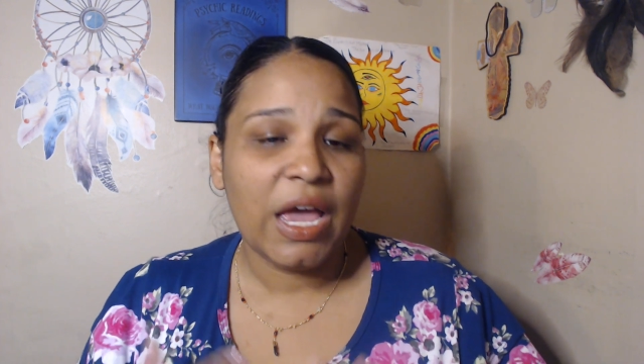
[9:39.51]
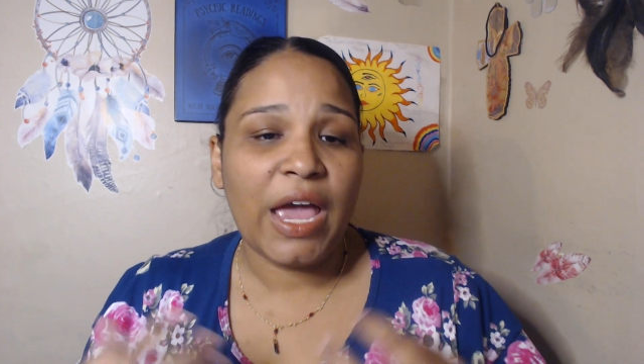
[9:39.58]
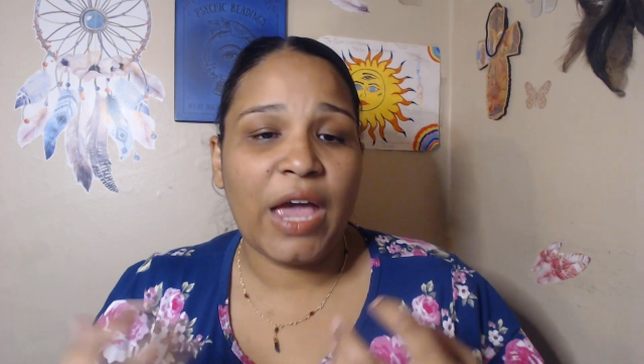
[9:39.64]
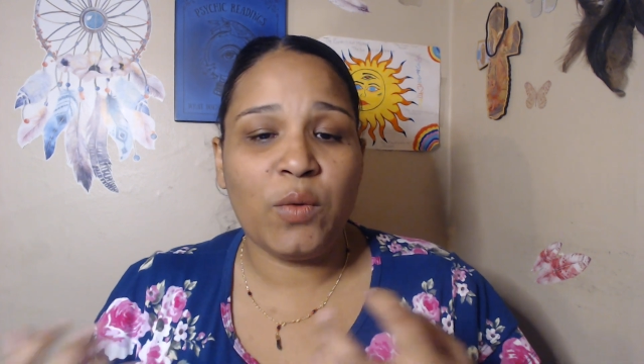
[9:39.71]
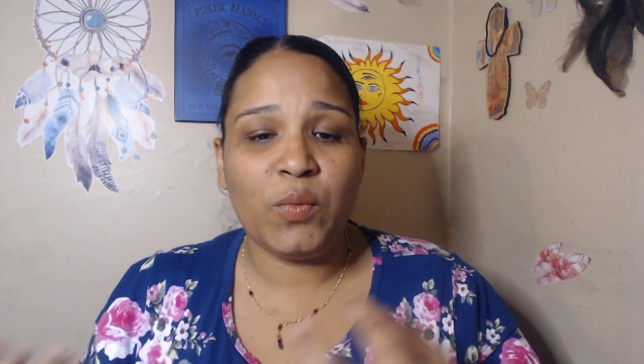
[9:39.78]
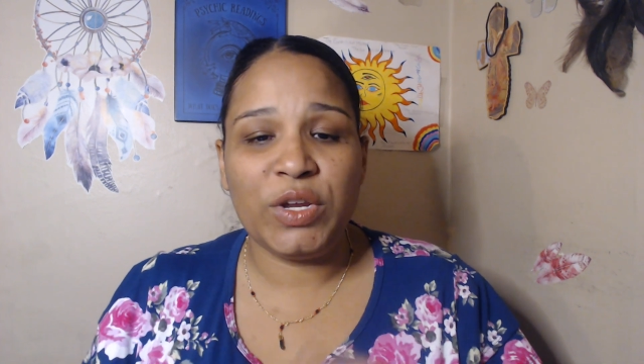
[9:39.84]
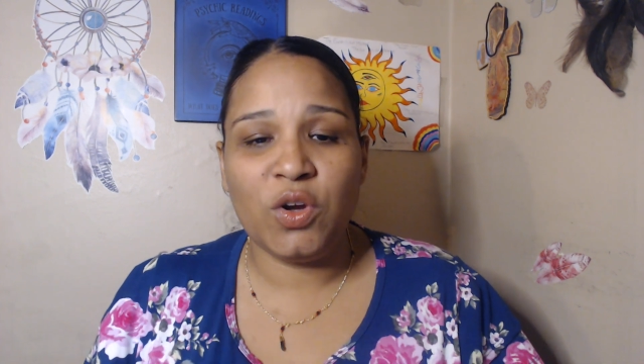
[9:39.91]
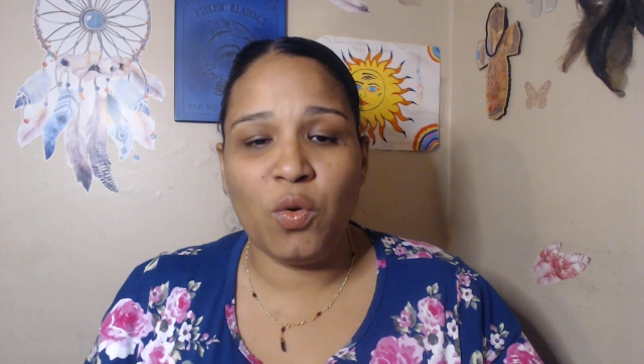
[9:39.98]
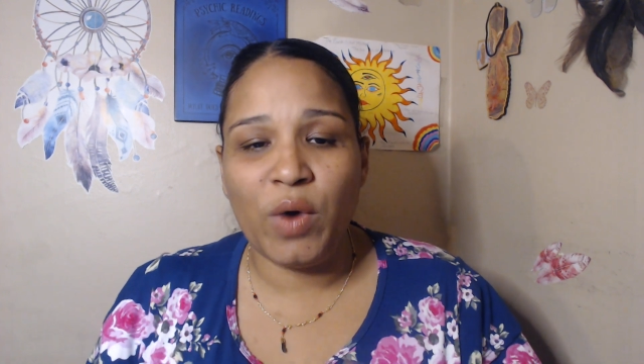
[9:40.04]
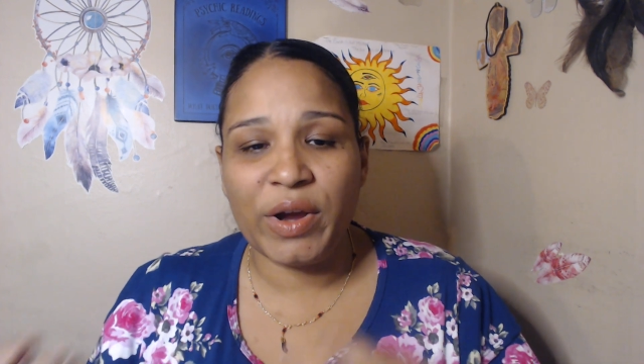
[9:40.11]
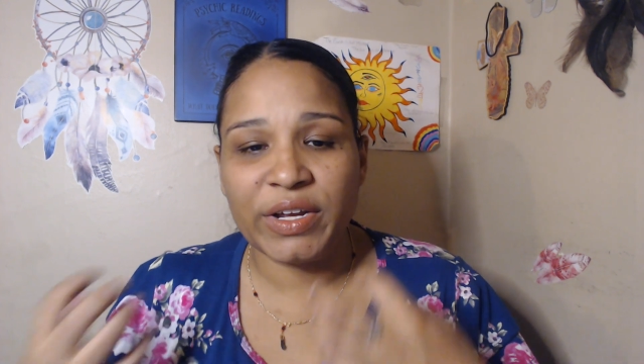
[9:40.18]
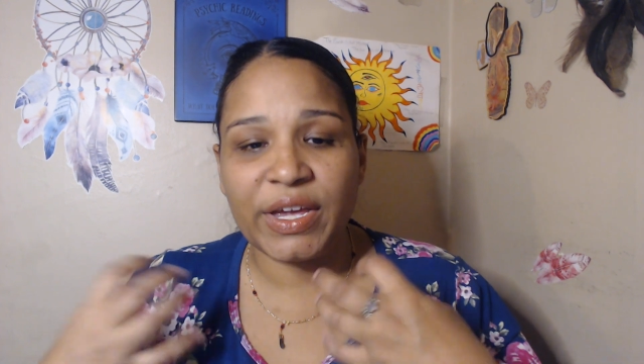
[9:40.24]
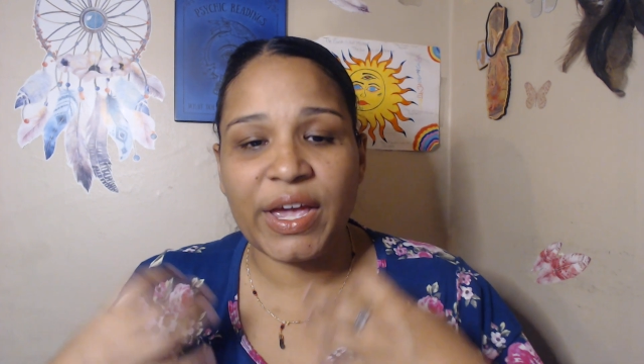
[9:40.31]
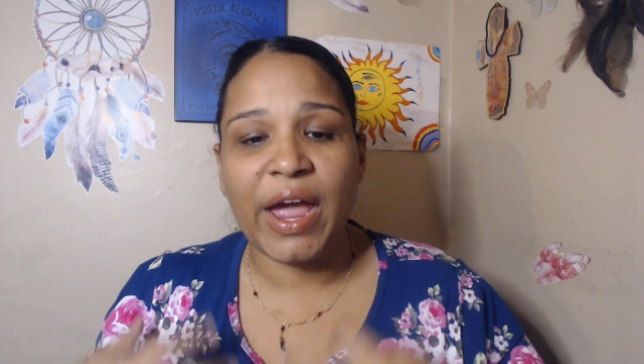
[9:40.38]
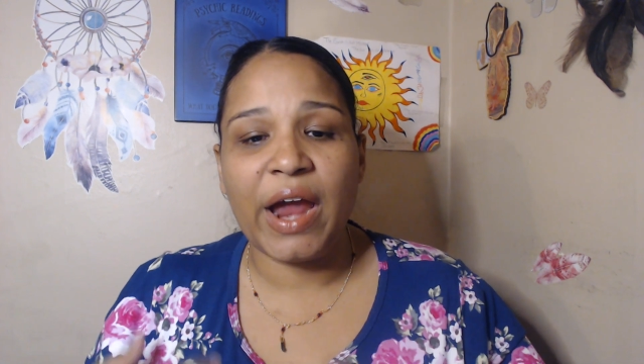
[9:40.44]
and we don't want
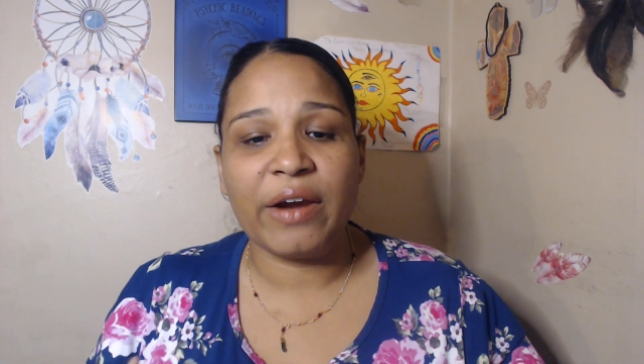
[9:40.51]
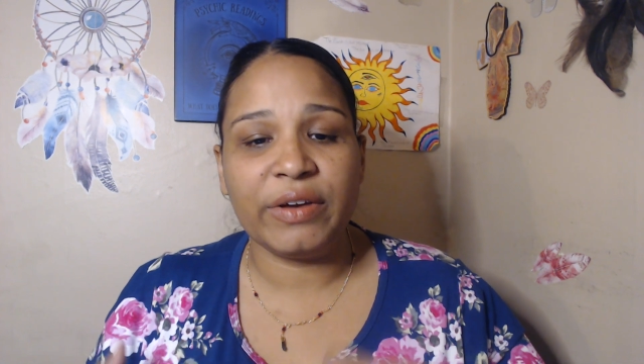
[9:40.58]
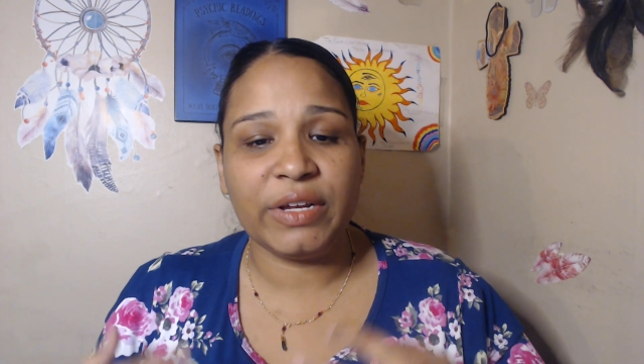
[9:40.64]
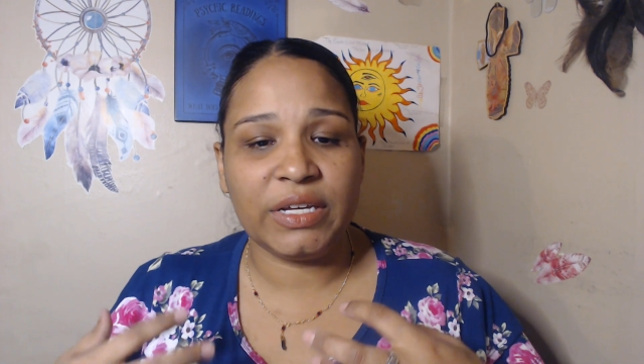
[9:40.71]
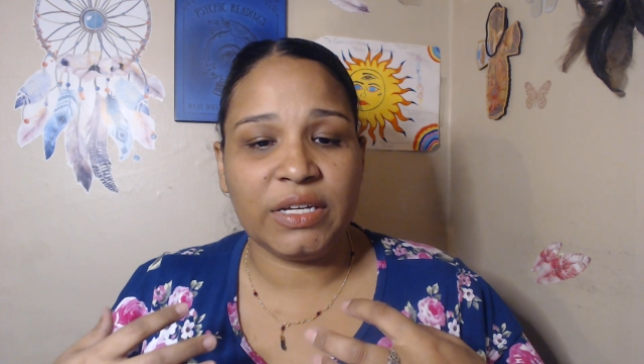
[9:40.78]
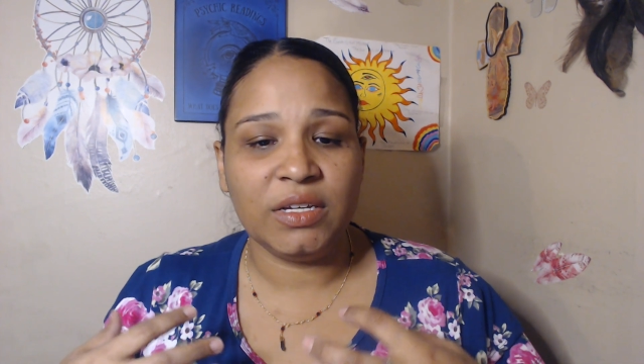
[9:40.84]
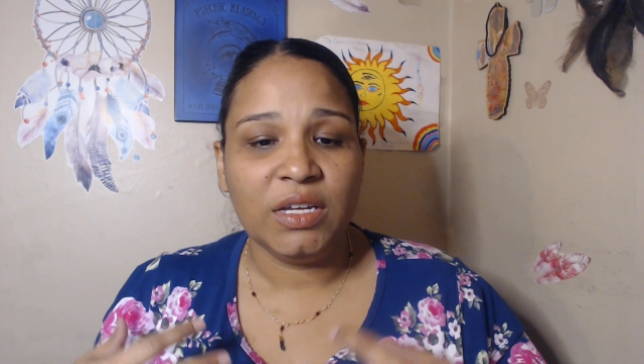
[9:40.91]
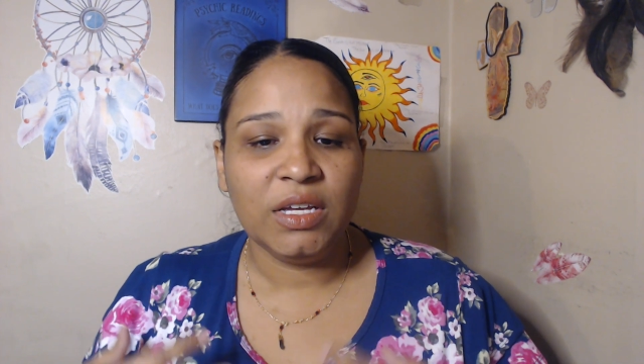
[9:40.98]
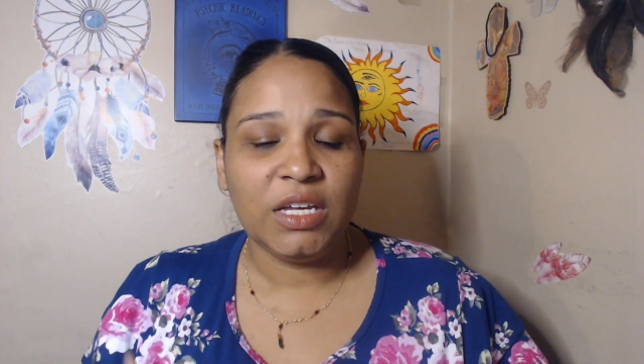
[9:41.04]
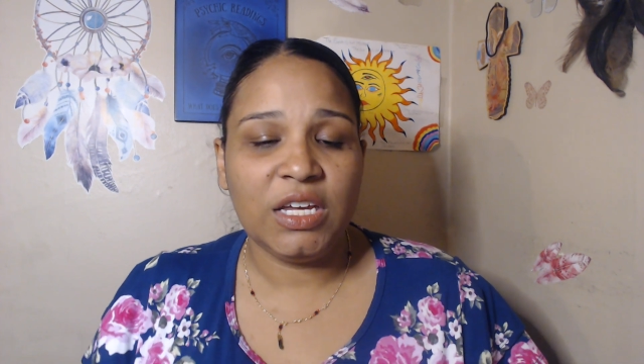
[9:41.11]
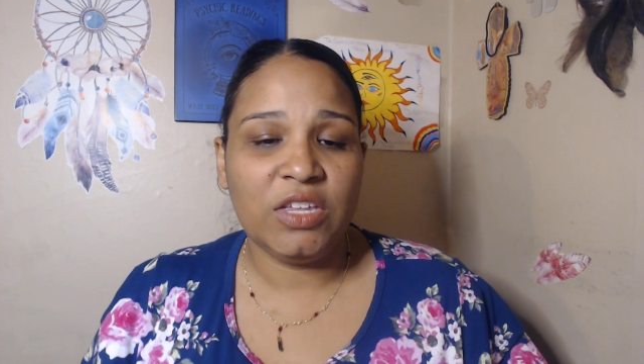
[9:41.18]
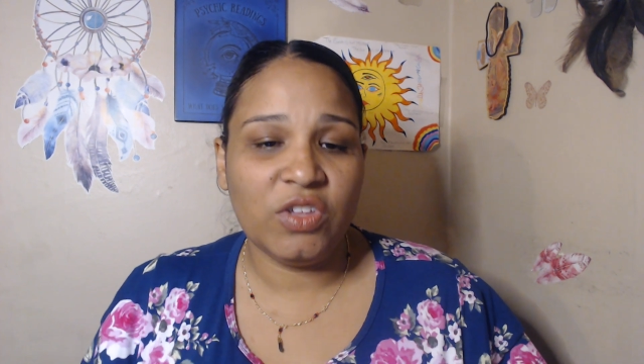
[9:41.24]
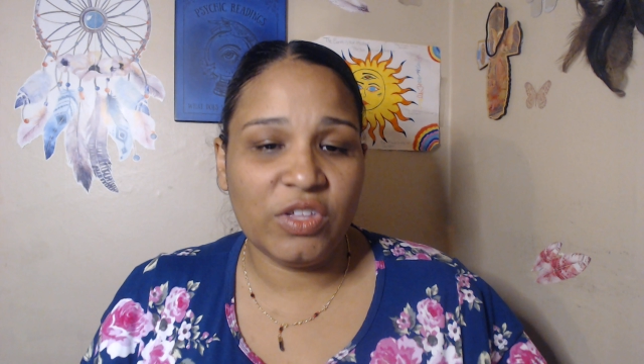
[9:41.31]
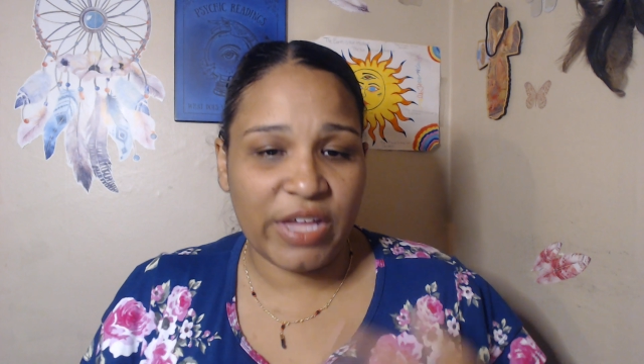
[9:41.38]
to carry either